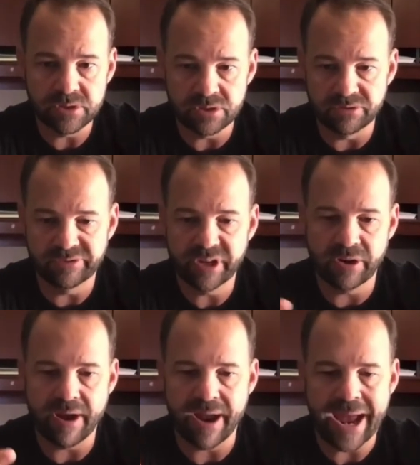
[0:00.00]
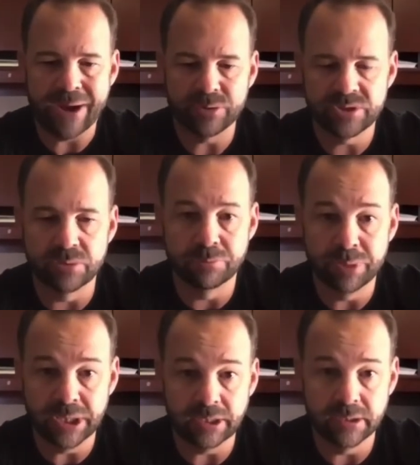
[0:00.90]
to figure out how to
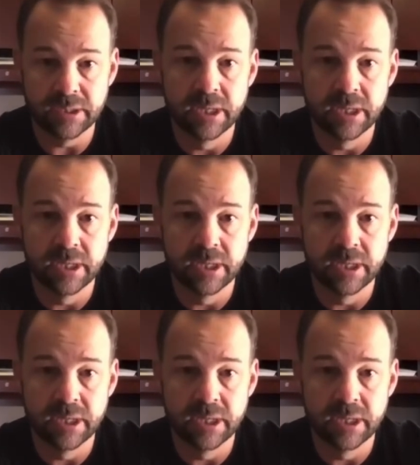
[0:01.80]
build